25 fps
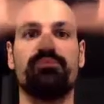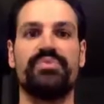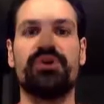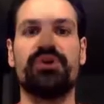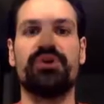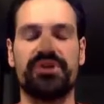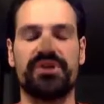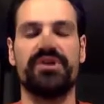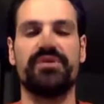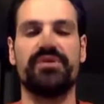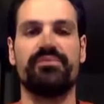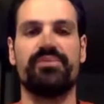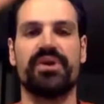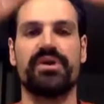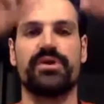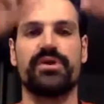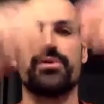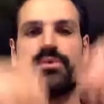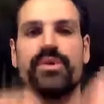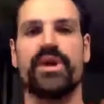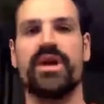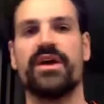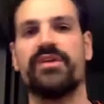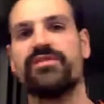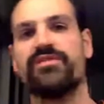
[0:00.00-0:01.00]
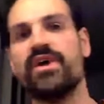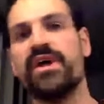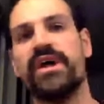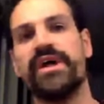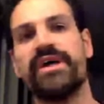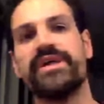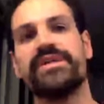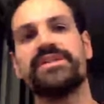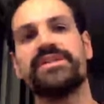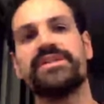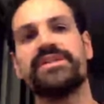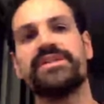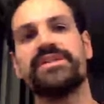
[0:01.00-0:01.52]
building a bigger wave.
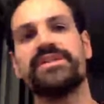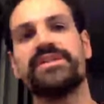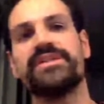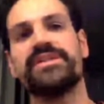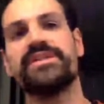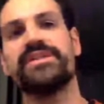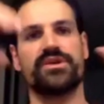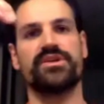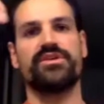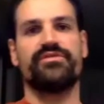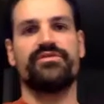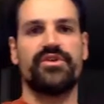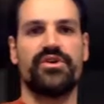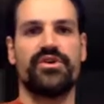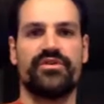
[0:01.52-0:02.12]
Destructive